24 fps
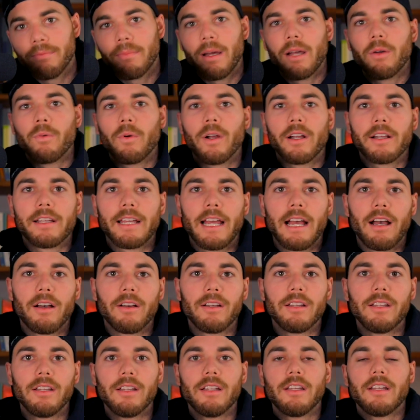of my
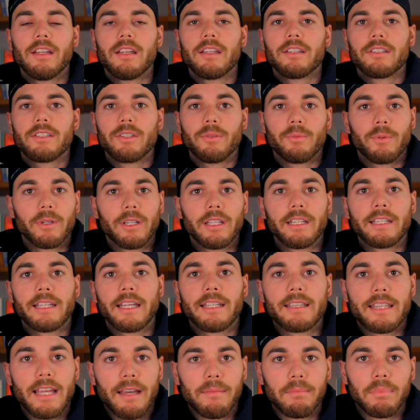workout, to really
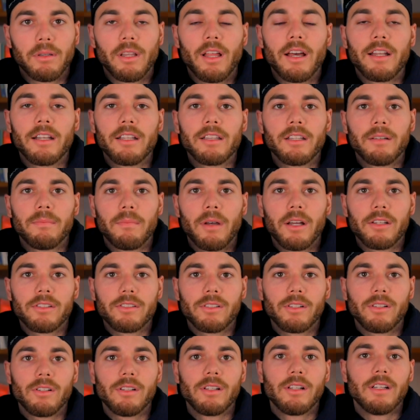get that blood in the
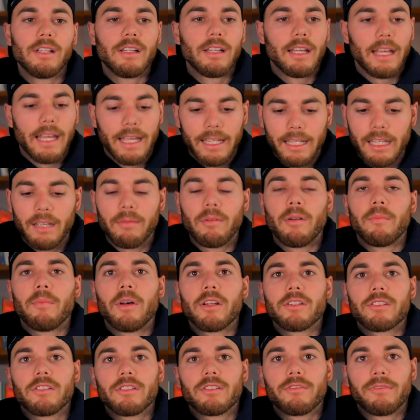muscle and get my
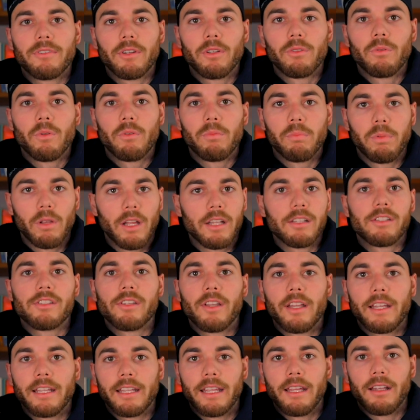muscles filled with blood
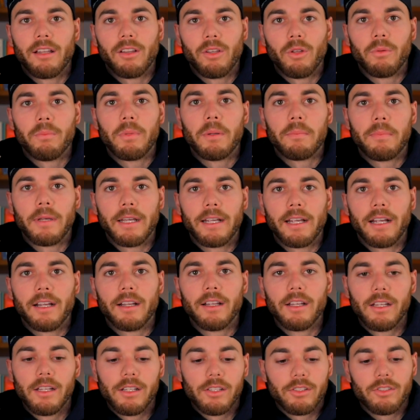so they can get a little bit bigger.
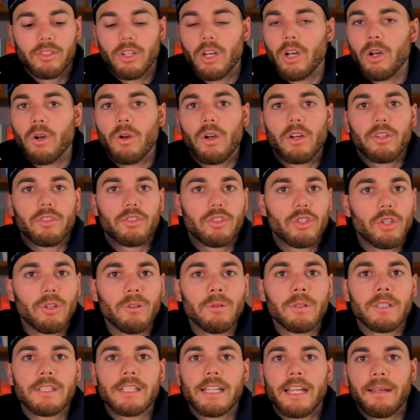So
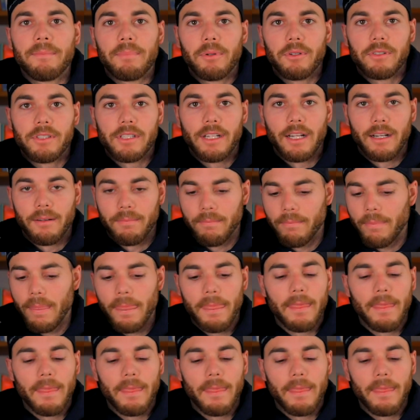2 examples here.